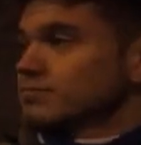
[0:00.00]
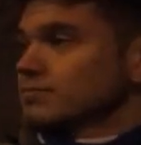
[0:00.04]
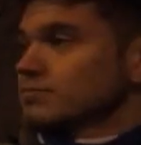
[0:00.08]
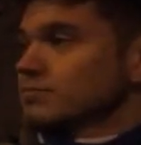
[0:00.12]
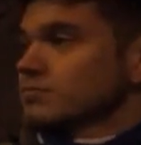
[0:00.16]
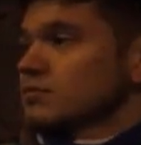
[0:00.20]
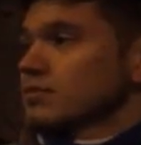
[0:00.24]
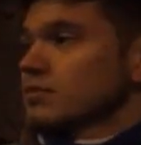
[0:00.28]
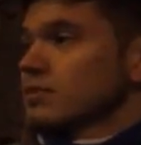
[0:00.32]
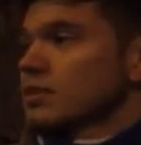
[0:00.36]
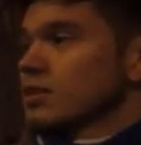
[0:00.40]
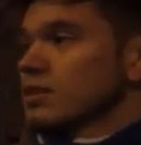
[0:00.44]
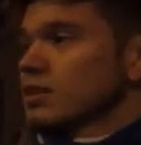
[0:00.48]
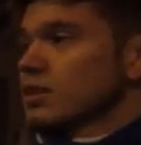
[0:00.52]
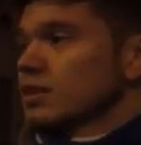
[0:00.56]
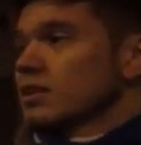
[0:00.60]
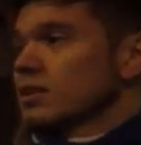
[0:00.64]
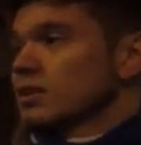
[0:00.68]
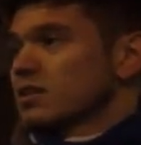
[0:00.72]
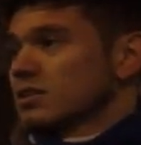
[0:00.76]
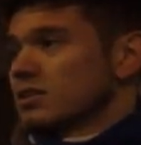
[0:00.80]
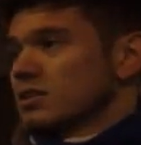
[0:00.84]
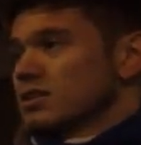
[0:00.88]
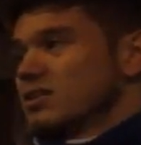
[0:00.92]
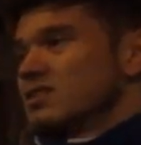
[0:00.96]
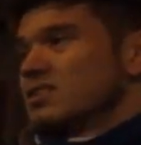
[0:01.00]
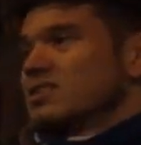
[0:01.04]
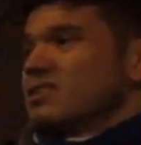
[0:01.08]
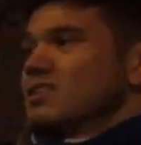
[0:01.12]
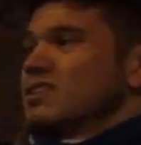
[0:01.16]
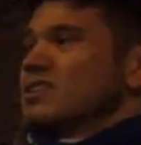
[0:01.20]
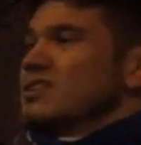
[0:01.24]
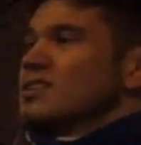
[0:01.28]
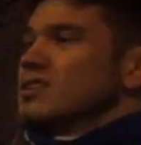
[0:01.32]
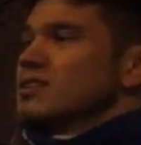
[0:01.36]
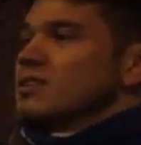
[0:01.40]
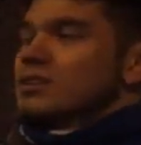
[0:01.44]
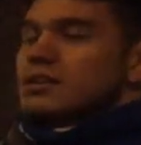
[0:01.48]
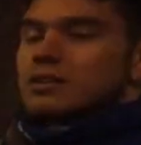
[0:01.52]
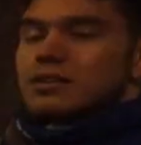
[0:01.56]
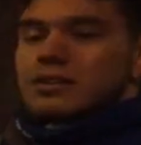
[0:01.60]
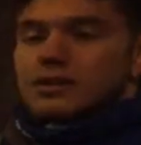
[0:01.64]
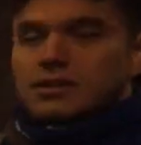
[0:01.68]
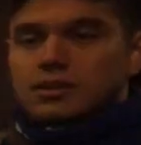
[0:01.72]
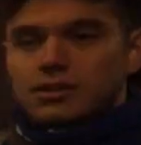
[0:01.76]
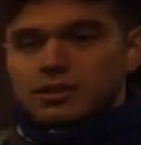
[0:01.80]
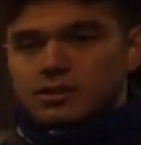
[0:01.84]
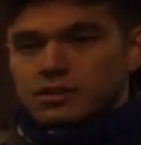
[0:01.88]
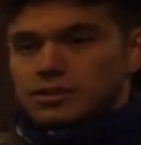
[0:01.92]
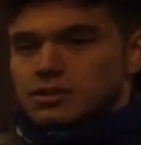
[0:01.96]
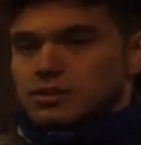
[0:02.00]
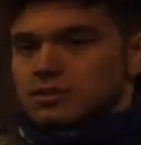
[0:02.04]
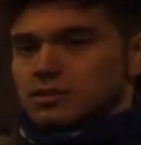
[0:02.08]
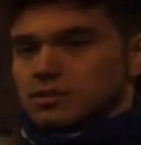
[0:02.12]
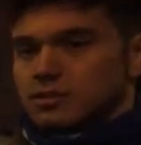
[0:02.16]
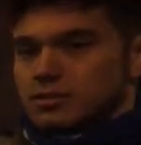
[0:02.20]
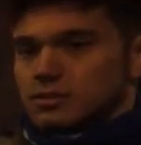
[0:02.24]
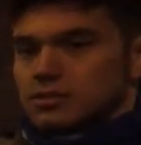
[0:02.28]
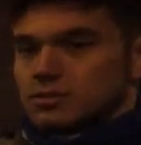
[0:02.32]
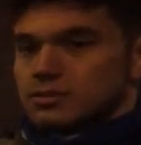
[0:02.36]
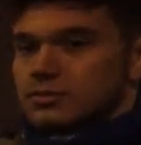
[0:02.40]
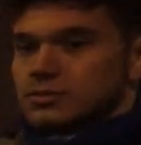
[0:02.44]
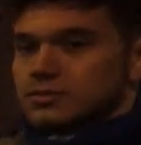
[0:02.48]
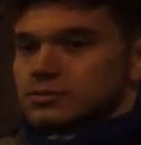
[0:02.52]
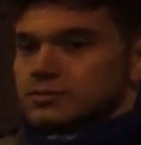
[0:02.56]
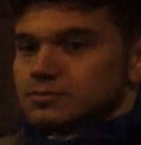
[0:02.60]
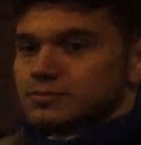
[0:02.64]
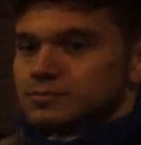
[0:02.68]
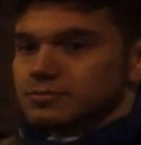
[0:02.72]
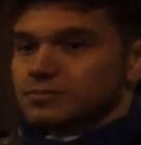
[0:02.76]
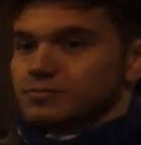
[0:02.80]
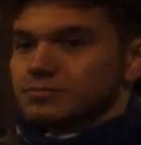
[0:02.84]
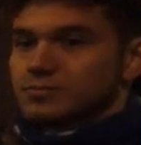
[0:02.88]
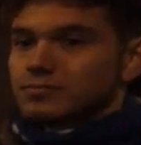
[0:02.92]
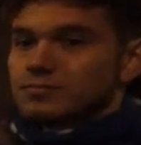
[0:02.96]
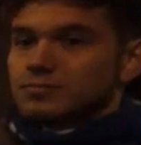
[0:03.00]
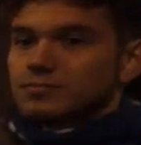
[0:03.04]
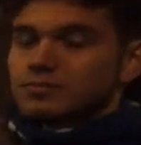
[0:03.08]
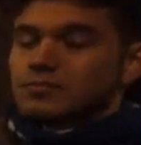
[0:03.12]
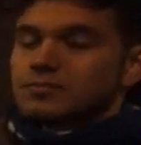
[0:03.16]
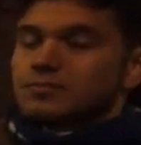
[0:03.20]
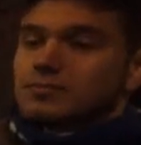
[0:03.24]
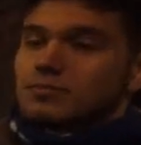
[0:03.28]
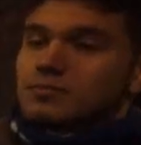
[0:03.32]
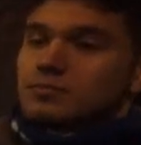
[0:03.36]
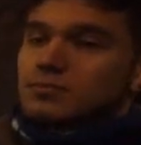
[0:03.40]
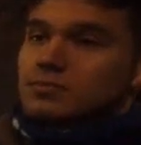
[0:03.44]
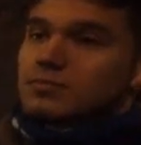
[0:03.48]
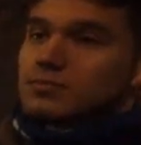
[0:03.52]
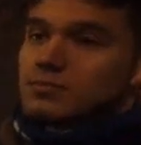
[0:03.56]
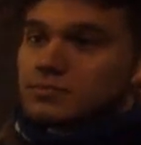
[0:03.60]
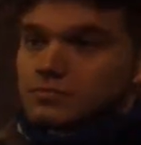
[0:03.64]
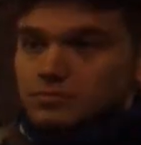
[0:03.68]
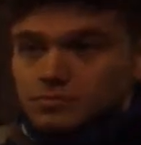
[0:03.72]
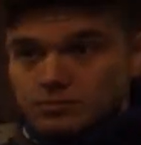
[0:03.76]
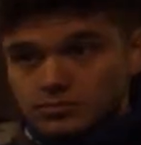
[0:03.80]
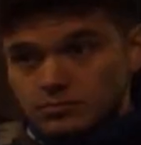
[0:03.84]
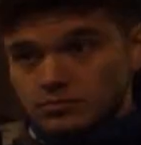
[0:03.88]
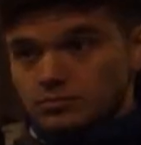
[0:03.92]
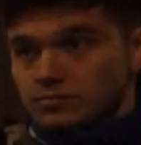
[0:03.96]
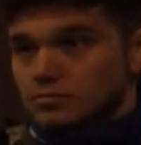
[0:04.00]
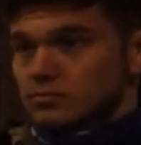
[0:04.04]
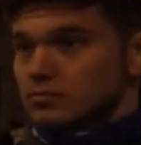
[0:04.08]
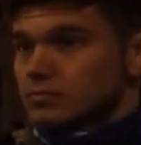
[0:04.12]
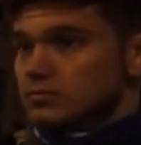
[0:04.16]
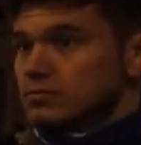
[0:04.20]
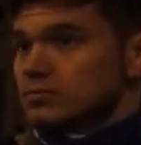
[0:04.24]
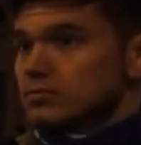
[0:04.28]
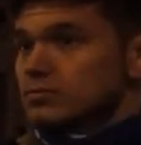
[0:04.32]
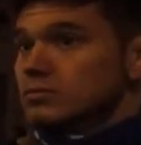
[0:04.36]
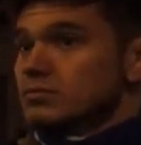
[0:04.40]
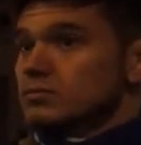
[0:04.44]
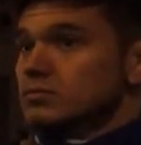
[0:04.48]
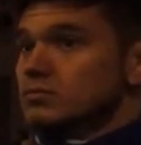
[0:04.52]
(silent)